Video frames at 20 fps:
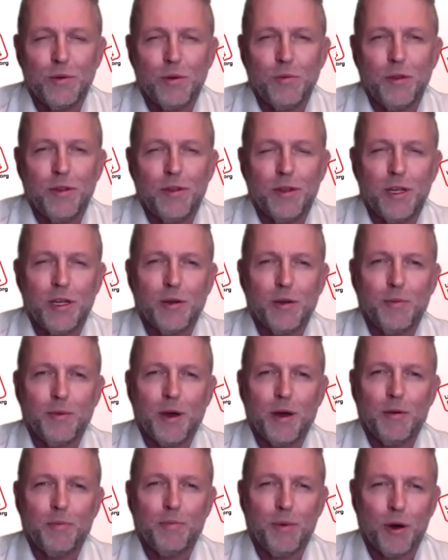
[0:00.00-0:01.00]
think
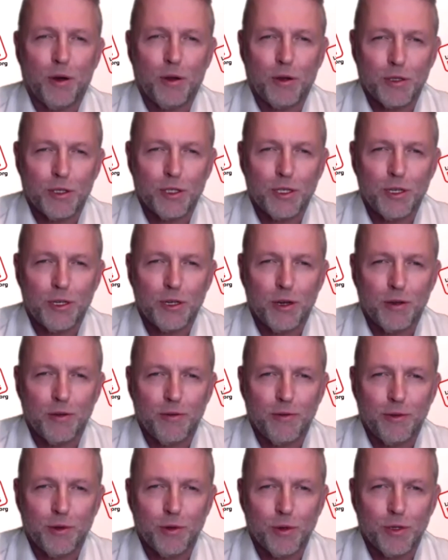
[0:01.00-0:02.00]
about policy going
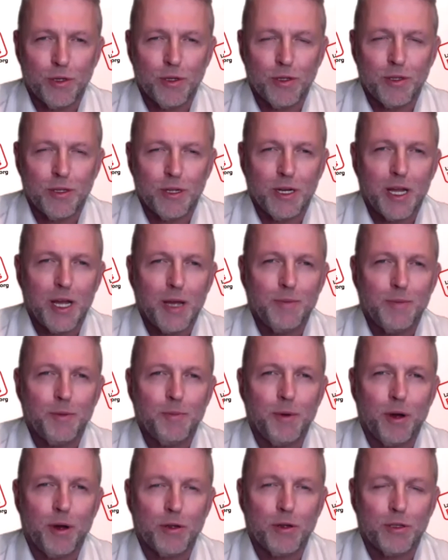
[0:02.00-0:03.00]
forward and the Labour
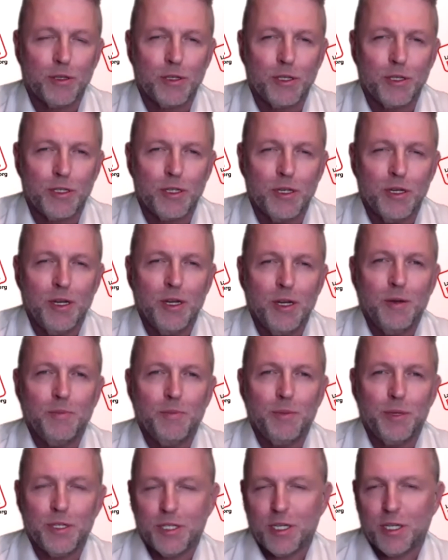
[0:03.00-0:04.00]
Party's
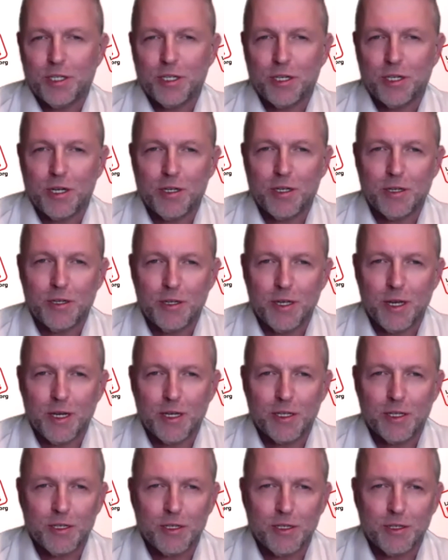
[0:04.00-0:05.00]
position under the
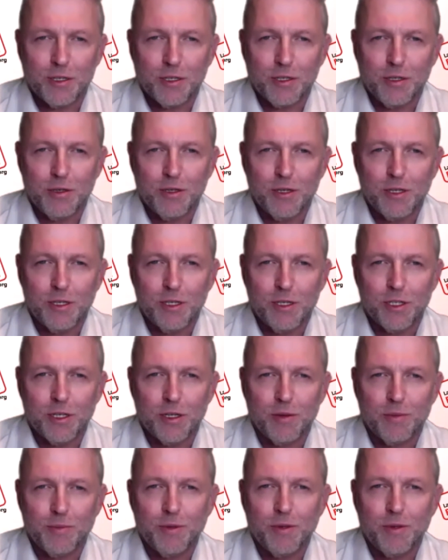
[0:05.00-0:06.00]
excellent new
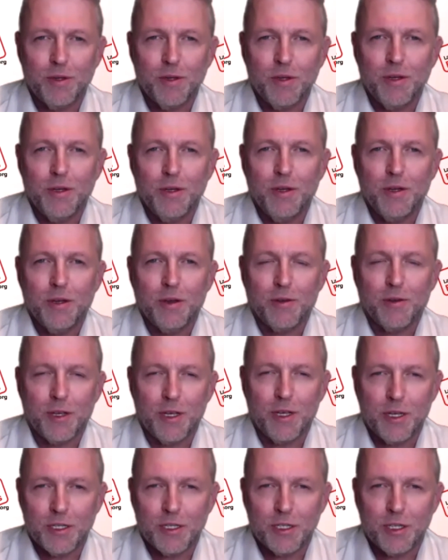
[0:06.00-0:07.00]
leadership of
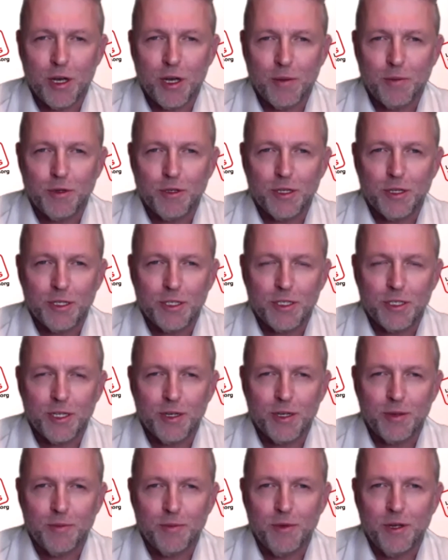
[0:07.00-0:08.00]
Keir Starmer and his
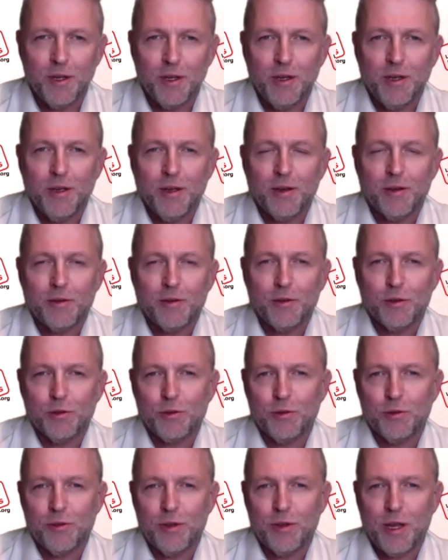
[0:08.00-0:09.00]
team, of course,
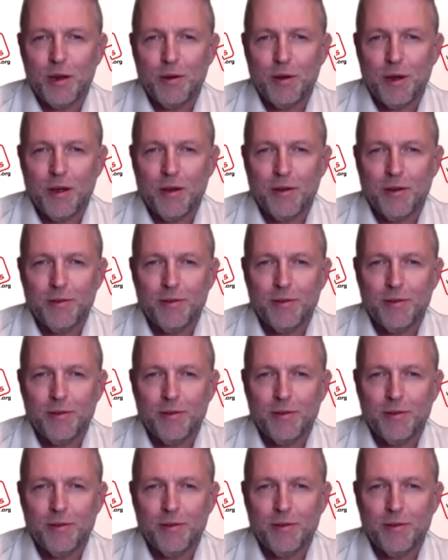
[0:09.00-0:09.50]
we've now have